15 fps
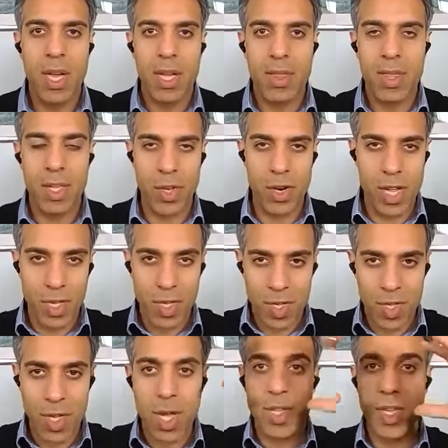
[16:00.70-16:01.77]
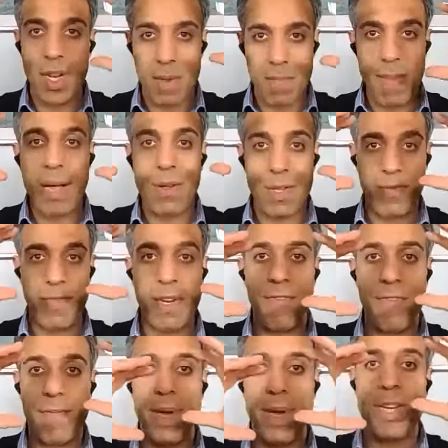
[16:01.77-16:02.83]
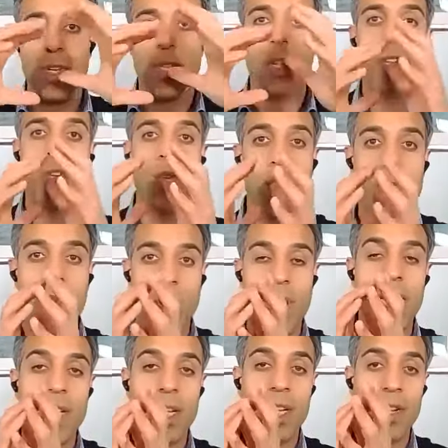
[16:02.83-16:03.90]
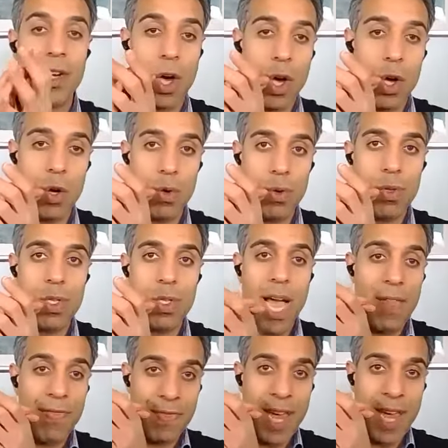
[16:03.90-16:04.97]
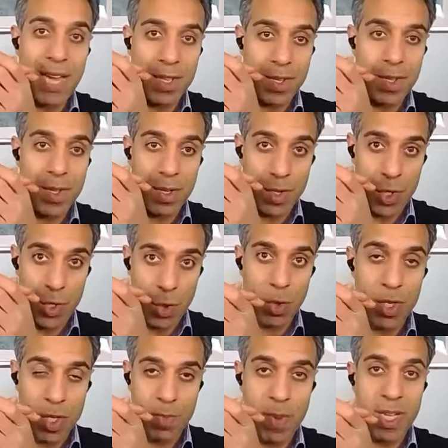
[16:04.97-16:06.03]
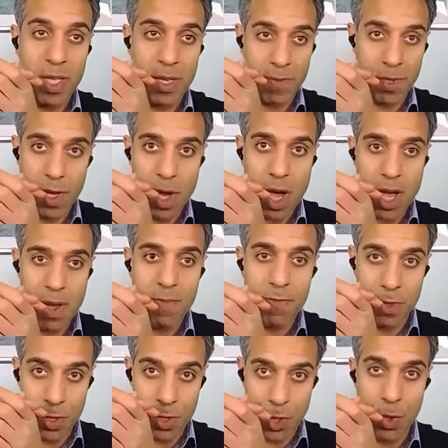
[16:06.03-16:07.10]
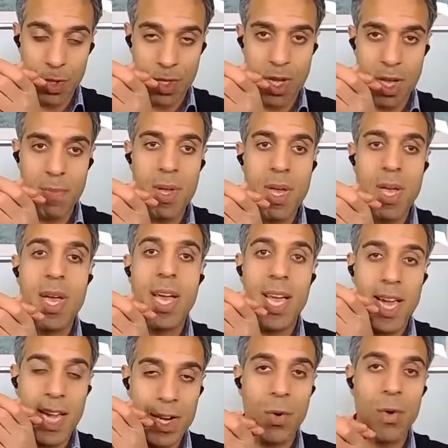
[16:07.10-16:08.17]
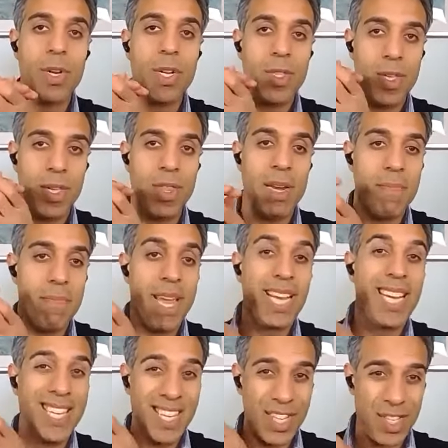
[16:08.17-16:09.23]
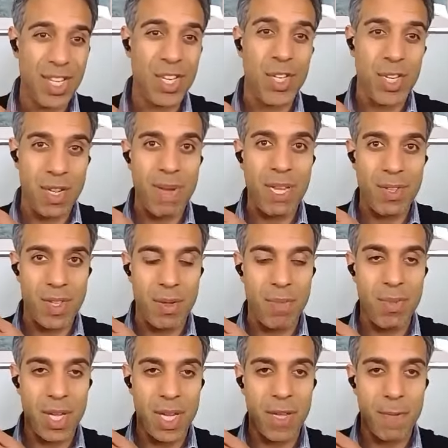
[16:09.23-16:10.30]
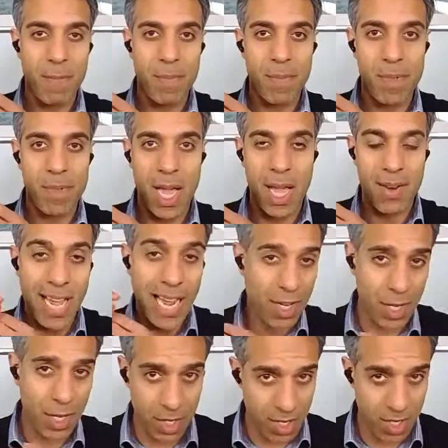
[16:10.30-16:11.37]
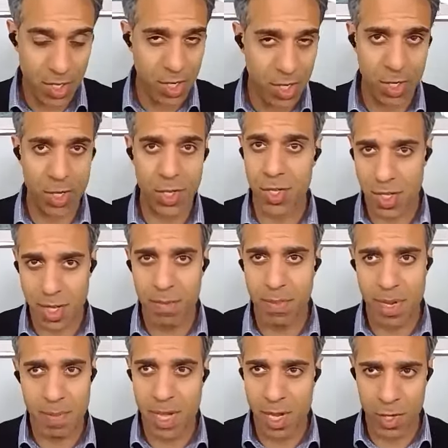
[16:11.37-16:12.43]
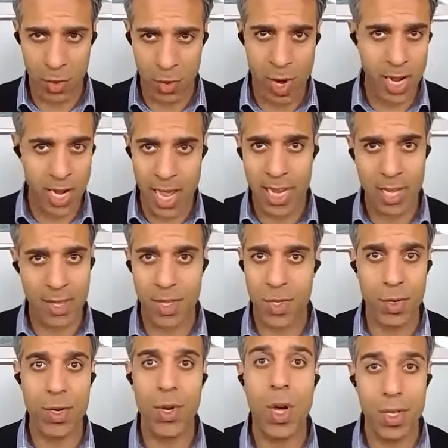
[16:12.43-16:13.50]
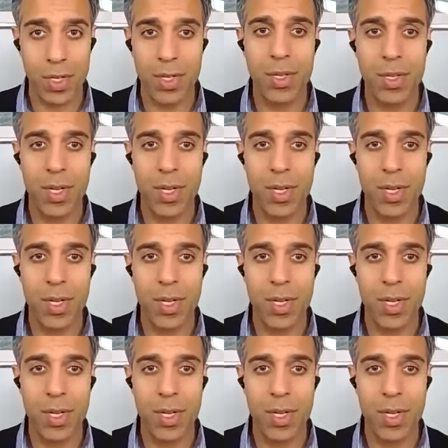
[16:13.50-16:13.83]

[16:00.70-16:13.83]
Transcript: There's only a certain amount of information that your brain can hold at that short space of time for the short term in order to then make a decision about something. And that decision could simply be, do I like this or not?